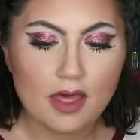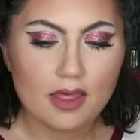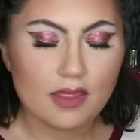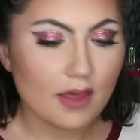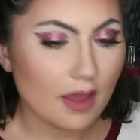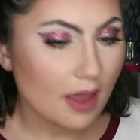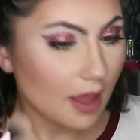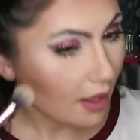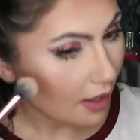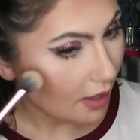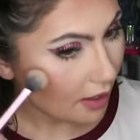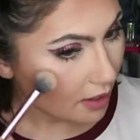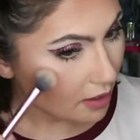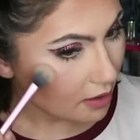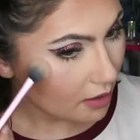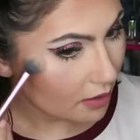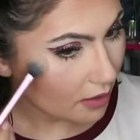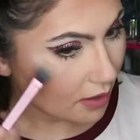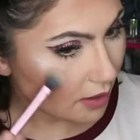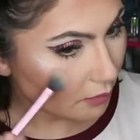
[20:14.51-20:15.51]
the
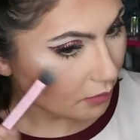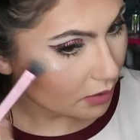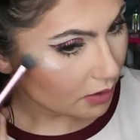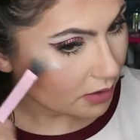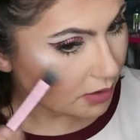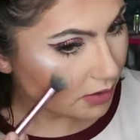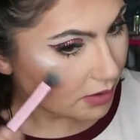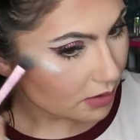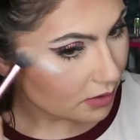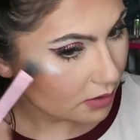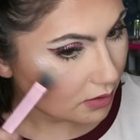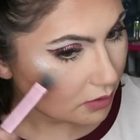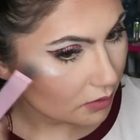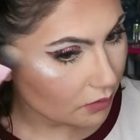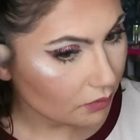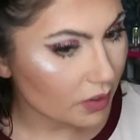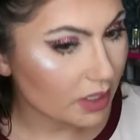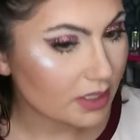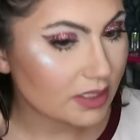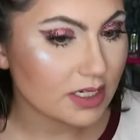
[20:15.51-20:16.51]
guy that was
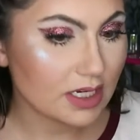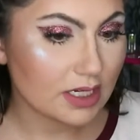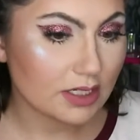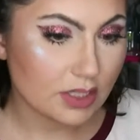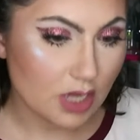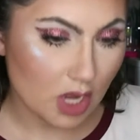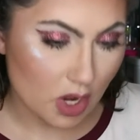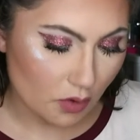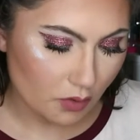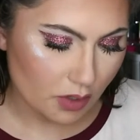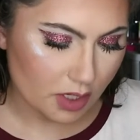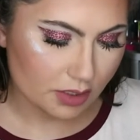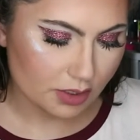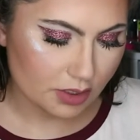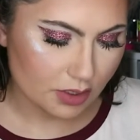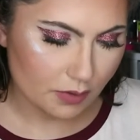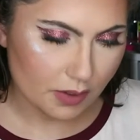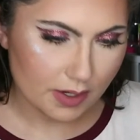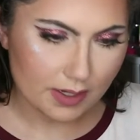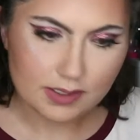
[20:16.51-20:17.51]
renting to own it
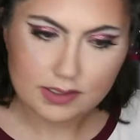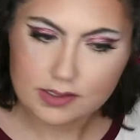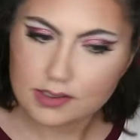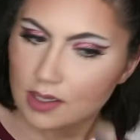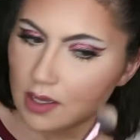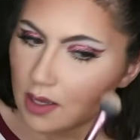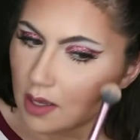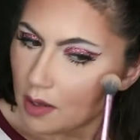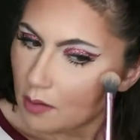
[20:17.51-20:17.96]
to us.